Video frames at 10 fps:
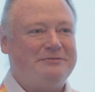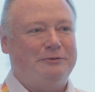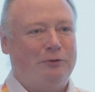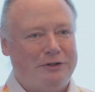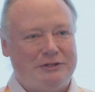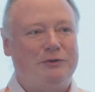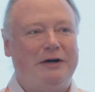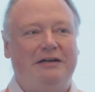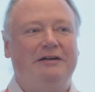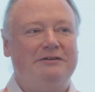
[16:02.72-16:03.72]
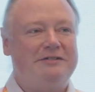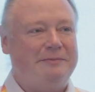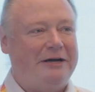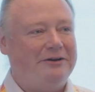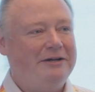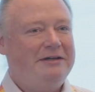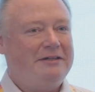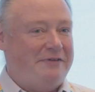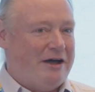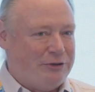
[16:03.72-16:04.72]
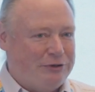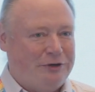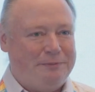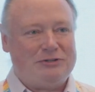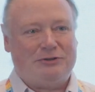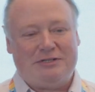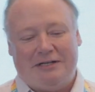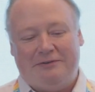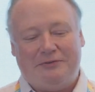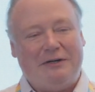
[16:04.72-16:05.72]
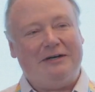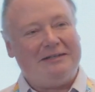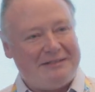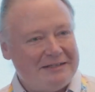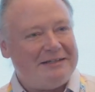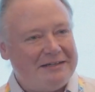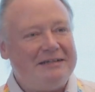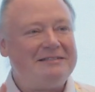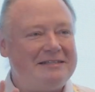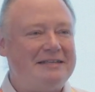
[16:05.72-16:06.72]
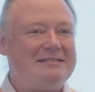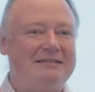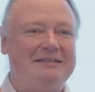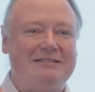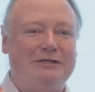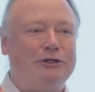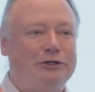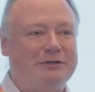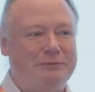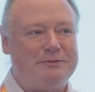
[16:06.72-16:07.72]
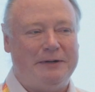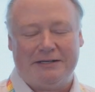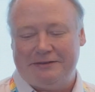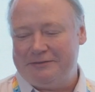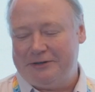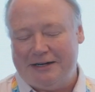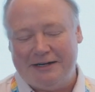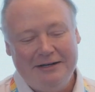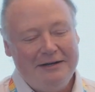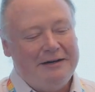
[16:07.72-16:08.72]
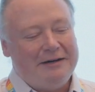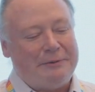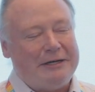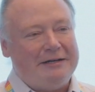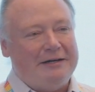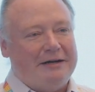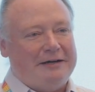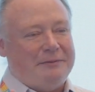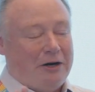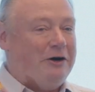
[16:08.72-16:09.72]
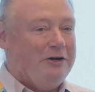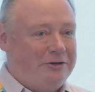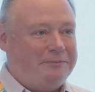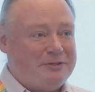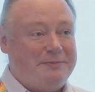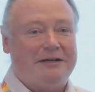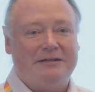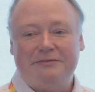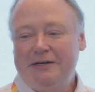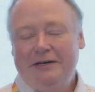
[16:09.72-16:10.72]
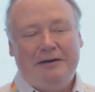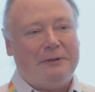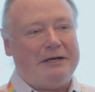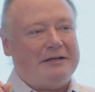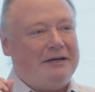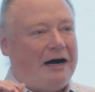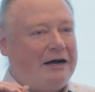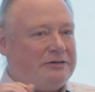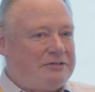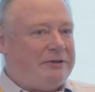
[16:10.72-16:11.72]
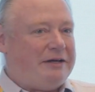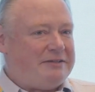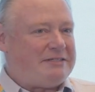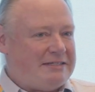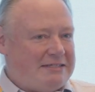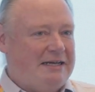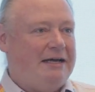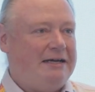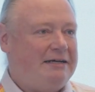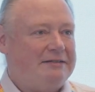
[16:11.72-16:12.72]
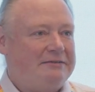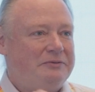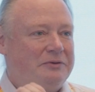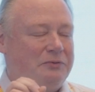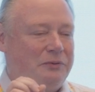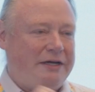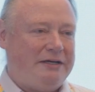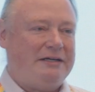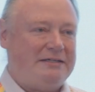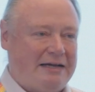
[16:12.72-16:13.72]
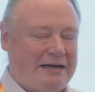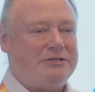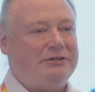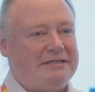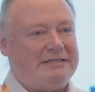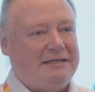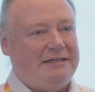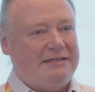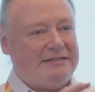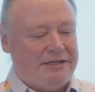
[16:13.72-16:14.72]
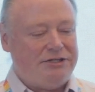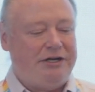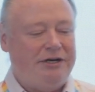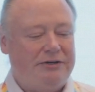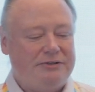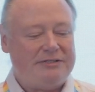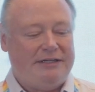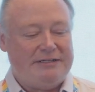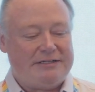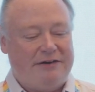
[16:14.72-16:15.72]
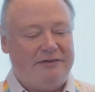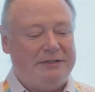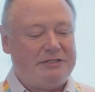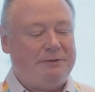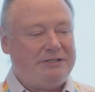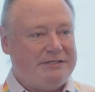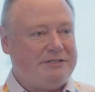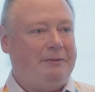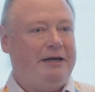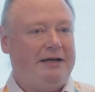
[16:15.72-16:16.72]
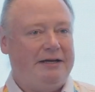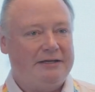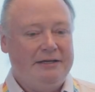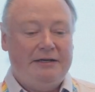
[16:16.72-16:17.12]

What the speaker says: for more than 20 years about the value of open source software, that's a learned perspective, right? But a hard-earned perspective. But I also want to emphasize today, we can absolutely see these NGOs and these governments participating